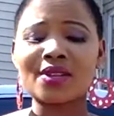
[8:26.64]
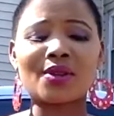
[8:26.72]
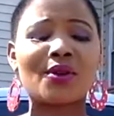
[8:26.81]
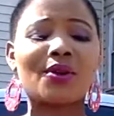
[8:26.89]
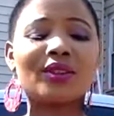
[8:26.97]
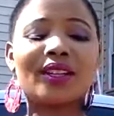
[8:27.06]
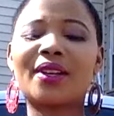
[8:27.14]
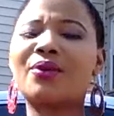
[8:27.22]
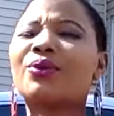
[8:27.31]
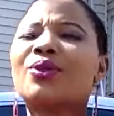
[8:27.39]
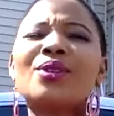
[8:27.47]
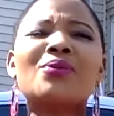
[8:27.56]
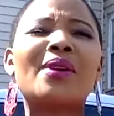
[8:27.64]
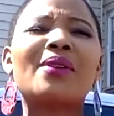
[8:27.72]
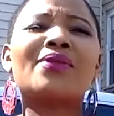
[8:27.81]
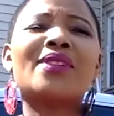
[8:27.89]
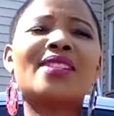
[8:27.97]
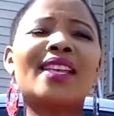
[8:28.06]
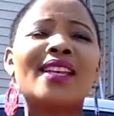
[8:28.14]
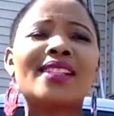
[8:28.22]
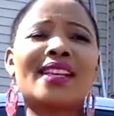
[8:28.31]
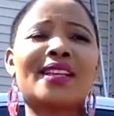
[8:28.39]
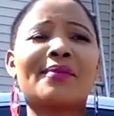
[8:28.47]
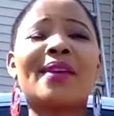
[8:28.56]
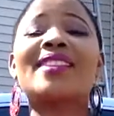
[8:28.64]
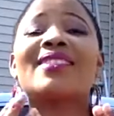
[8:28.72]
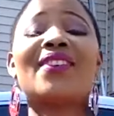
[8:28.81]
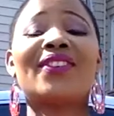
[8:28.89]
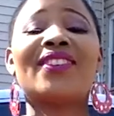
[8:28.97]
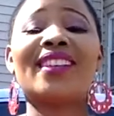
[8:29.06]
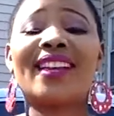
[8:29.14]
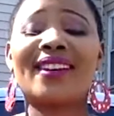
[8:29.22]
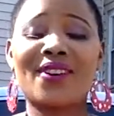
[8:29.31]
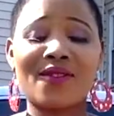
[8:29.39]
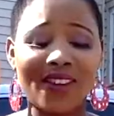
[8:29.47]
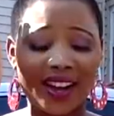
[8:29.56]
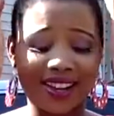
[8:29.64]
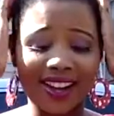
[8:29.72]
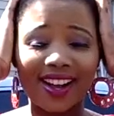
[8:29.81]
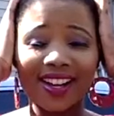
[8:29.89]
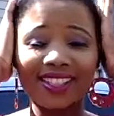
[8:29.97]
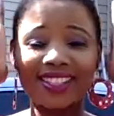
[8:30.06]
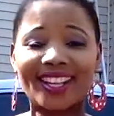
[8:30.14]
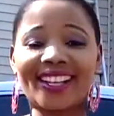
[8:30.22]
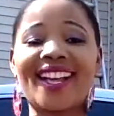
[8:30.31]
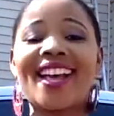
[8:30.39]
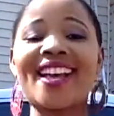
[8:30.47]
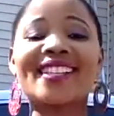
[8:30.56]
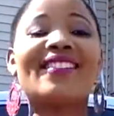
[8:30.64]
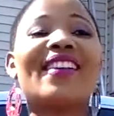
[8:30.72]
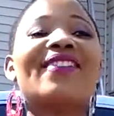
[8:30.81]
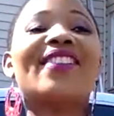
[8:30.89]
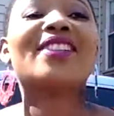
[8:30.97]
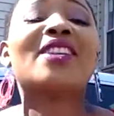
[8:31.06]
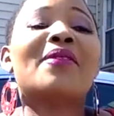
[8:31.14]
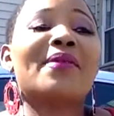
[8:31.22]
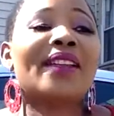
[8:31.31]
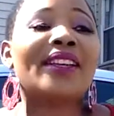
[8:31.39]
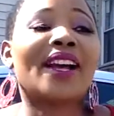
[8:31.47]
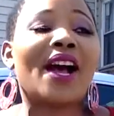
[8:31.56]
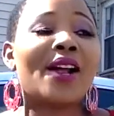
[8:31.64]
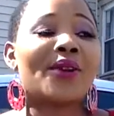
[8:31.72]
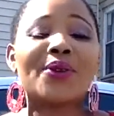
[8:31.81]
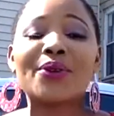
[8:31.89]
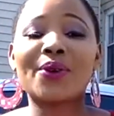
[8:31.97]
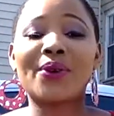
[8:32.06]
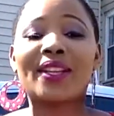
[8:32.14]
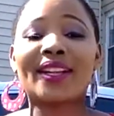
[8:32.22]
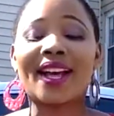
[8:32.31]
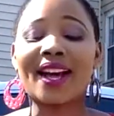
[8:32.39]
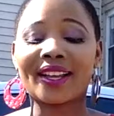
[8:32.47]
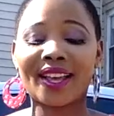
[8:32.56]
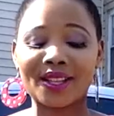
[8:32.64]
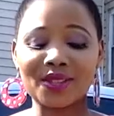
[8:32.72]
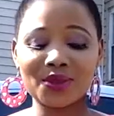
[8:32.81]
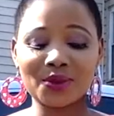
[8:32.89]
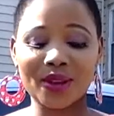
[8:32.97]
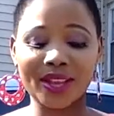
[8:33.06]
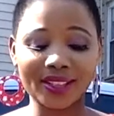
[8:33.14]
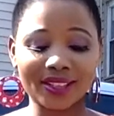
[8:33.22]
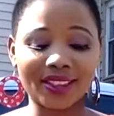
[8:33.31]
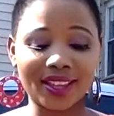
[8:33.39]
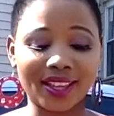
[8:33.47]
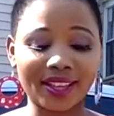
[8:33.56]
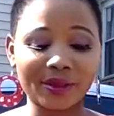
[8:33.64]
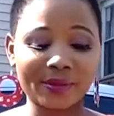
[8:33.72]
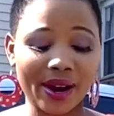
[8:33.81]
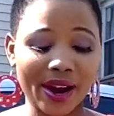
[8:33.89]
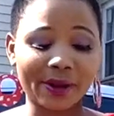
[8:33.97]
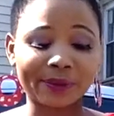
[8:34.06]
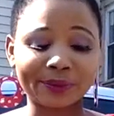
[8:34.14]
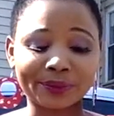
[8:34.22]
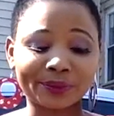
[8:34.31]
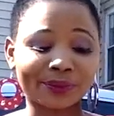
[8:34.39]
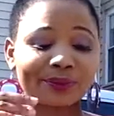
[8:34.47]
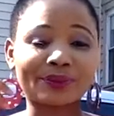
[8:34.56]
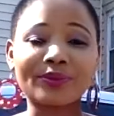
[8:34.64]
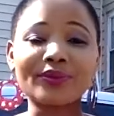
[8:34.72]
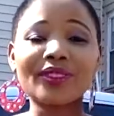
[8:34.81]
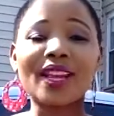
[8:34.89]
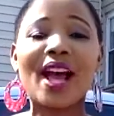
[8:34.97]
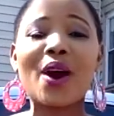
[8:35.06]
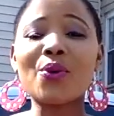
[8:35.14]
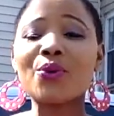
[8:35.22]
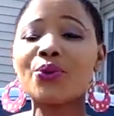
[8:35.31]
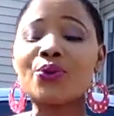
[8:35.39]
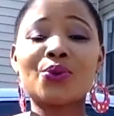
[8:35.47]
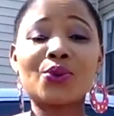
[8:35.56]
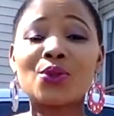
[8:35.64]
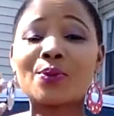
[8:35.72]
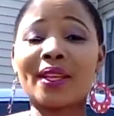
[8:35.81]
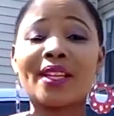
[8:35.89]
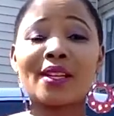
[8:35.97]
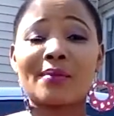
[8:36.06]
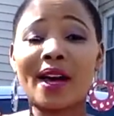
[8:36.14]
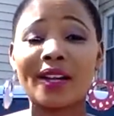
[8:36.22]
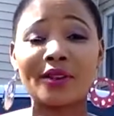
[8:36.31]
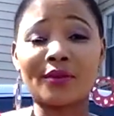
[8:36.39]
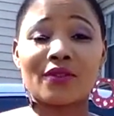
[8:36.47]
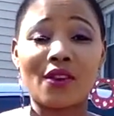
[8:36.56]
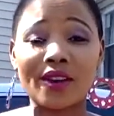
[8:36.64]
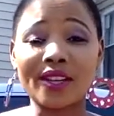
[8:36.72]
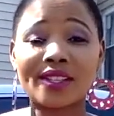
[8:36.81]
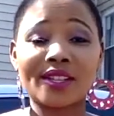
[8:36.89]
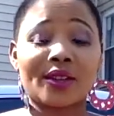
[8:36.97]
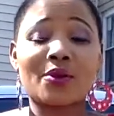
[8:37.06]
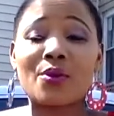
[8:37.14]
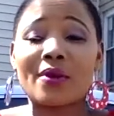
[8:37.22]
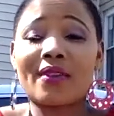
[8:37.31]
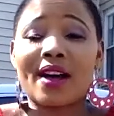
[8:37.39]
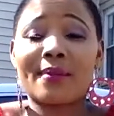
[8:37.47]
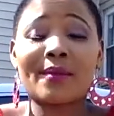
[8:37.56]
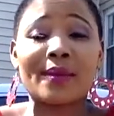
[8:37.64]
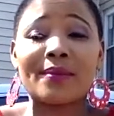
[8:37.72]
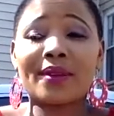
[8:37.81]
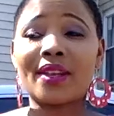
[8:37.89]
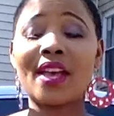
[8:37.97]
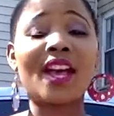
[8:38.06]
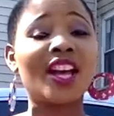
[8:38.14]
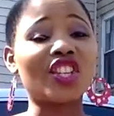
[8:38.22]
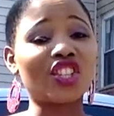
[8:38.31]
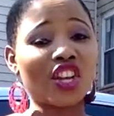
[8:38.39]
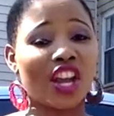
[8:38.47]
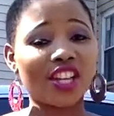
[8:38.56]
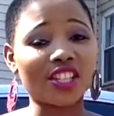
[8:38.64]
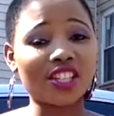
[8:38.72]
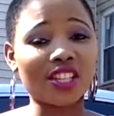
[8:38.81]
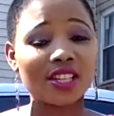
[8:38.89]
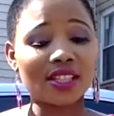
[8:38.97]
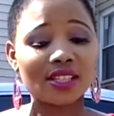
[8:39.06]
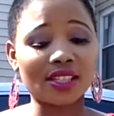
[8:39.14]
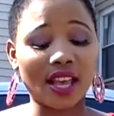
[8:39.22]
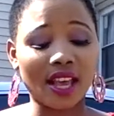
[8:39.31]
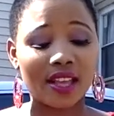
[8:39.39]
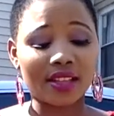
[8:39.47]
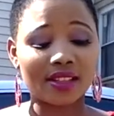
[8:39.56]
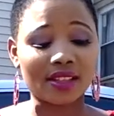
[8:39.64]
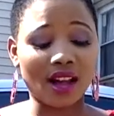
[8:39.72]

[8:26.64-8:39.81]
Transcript: So like that's one of the things like it makes me feel like, oh my gosh, like sometimes that time like I don't know, like I can't do anything, but I will speak in my little voice, and whoever maybe changes, and